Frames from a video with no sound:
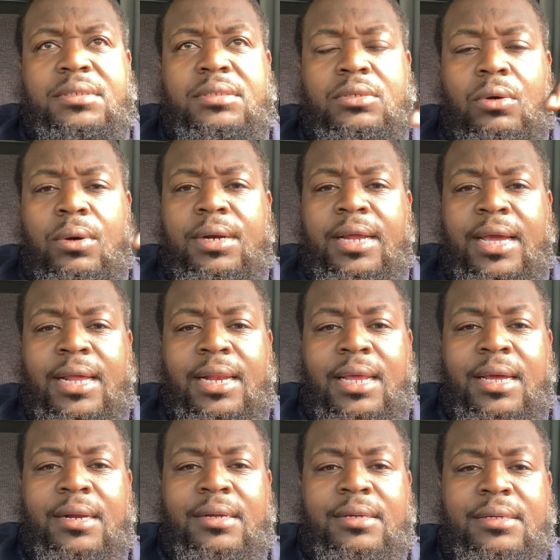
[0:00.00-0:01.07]
going to
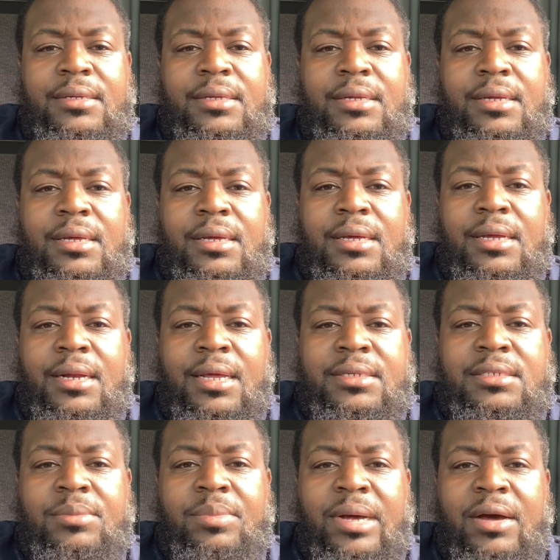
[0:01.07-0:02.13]
Atlanta.
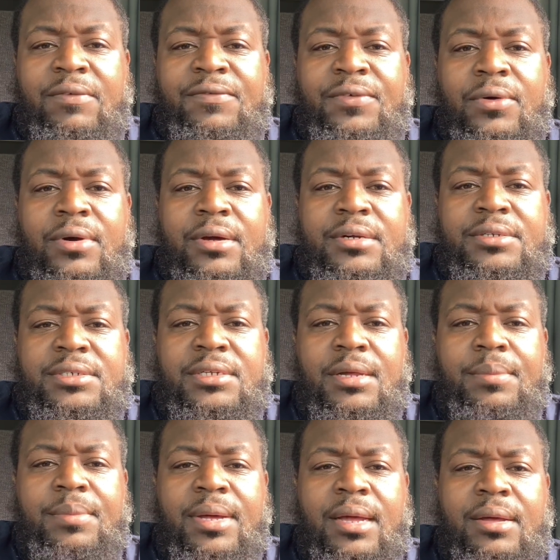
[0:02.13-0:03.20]
That's about 400
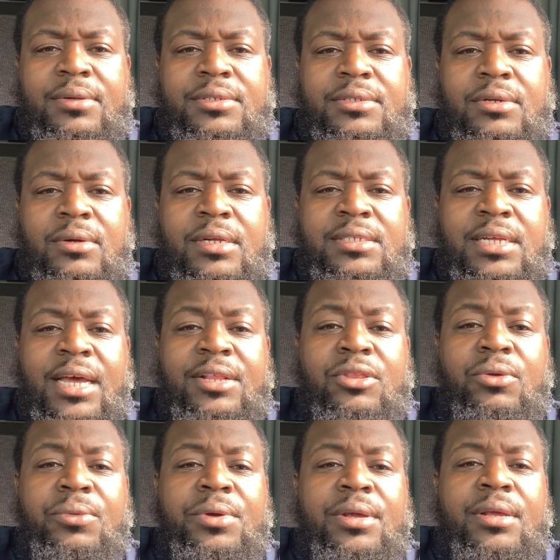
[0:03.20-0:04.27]
something miles, so it's at
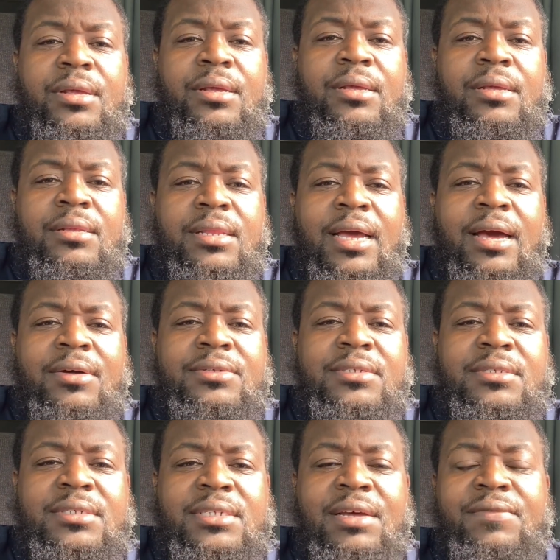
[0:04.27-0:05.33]

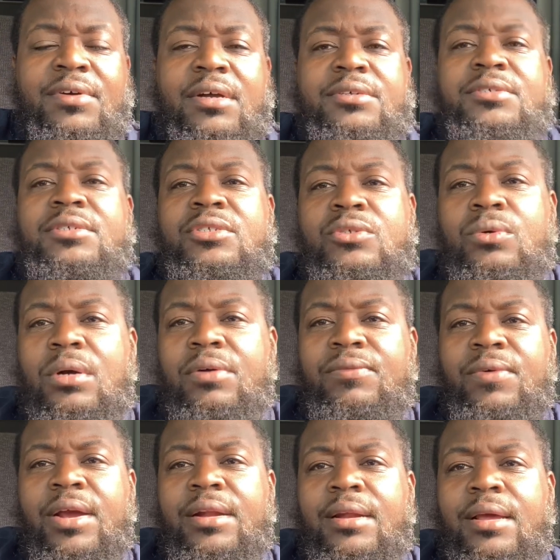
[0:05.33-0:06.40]
3,712
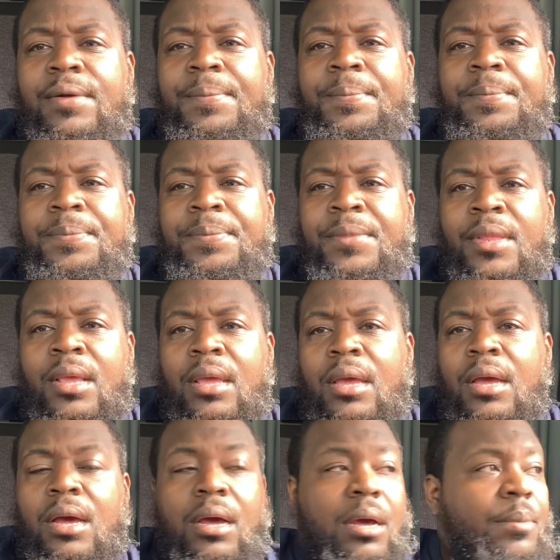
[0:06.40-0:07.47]
right now.
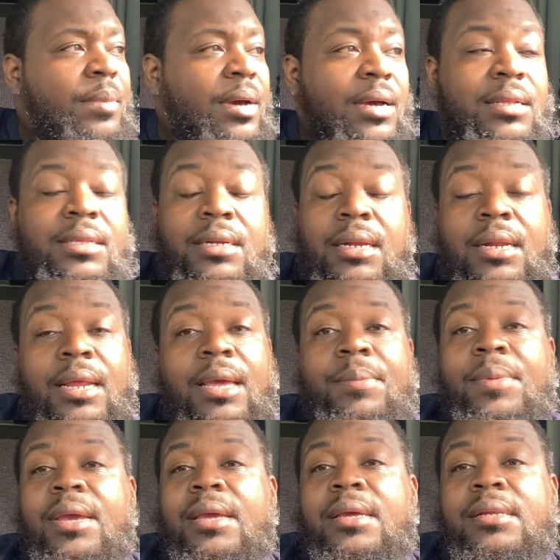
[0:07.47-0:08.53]
But other than that,
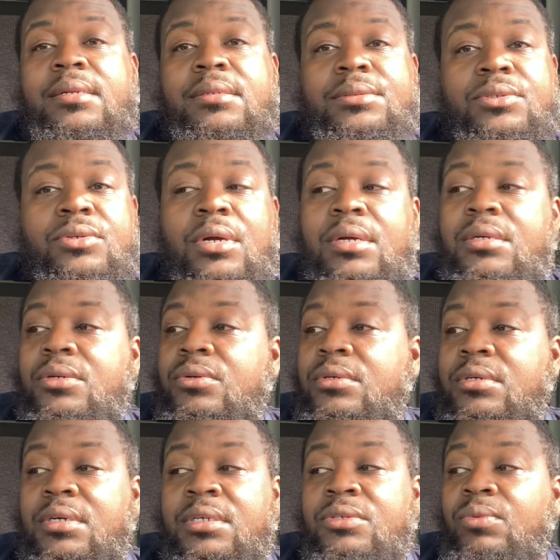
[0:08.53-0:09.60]
man, truck
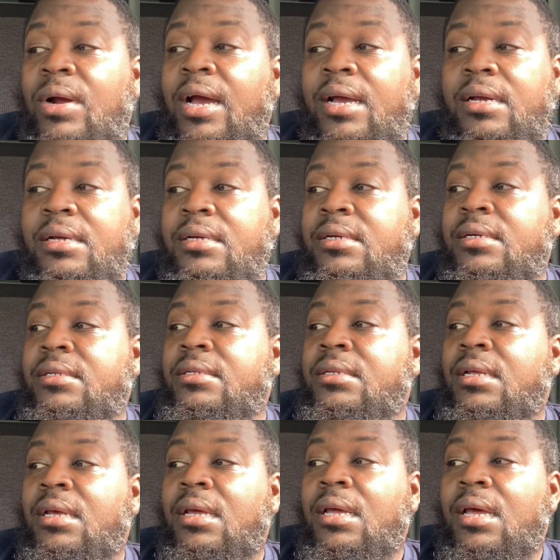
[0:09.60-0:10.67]
good, is ride good.
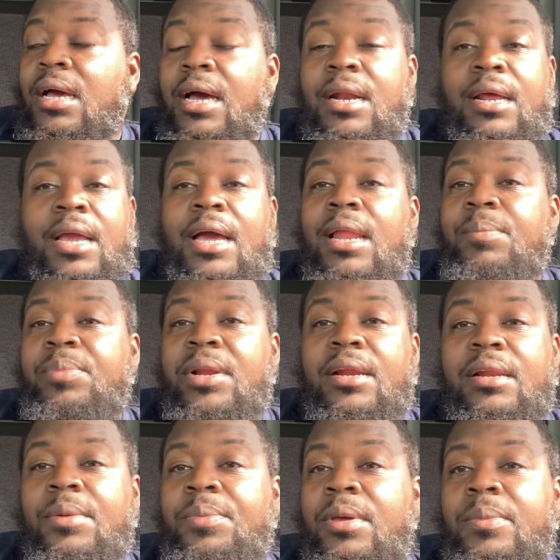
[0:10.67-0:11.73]
I done got
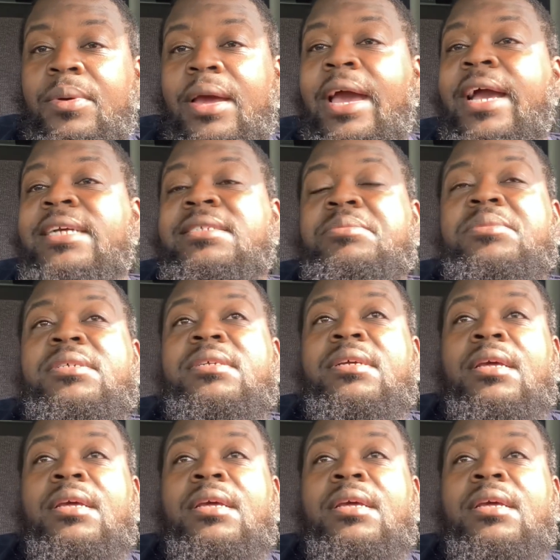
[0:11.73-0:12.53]
plenty of people ask me,